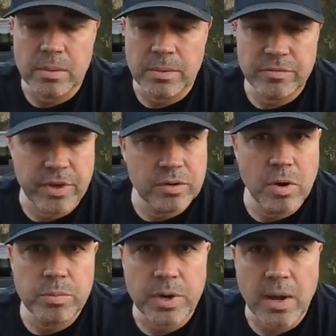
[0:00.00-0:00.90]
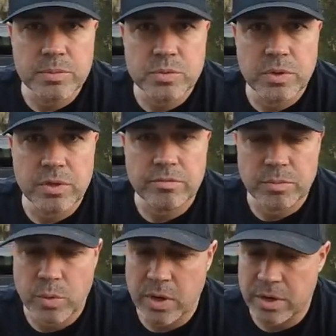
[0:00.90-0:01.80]
I've had no problems with it
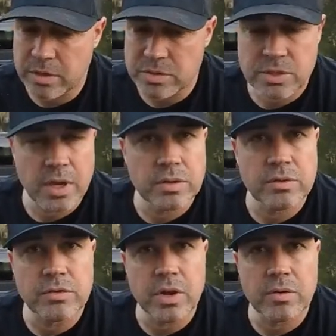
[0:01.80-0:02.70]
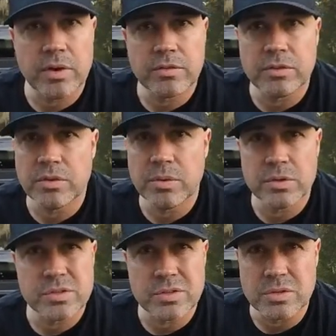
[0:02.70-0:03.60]
from what I understand. The generation 2
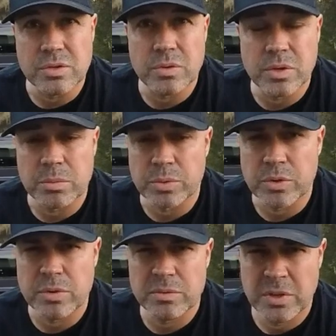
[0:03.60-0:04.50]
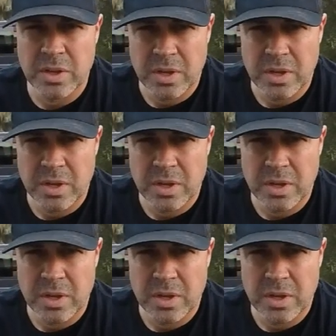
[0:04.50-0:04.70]
is just new and improved.